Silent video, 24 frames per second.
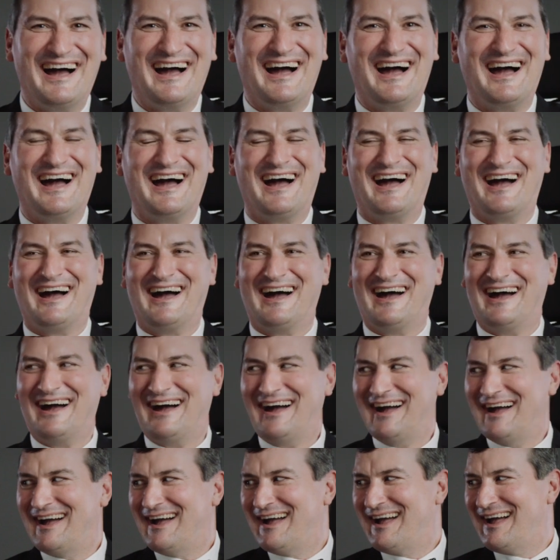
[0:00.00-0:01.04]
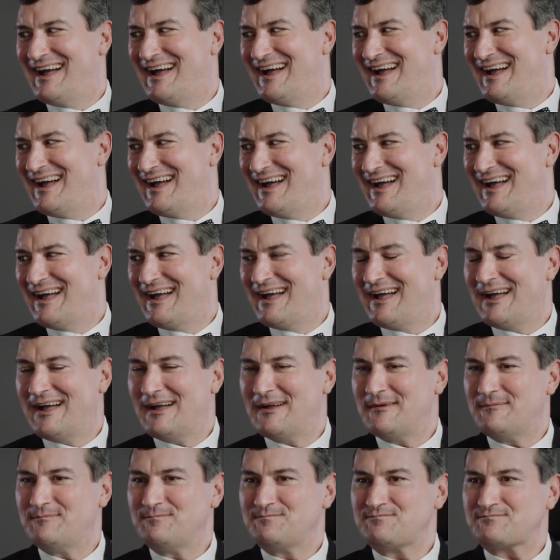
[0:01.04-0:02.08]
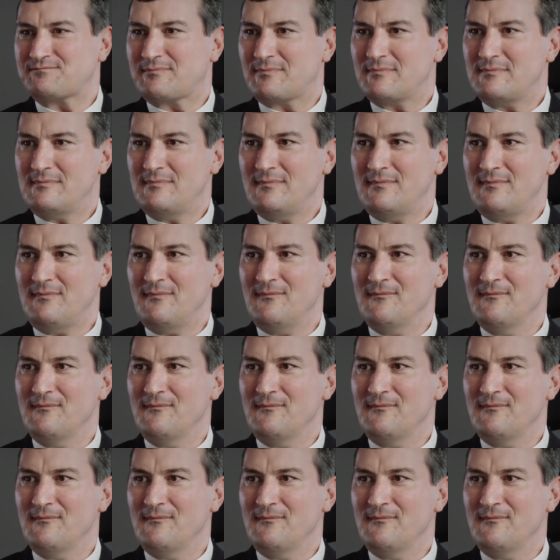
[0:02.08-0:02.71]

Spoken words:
The person shown says nothing.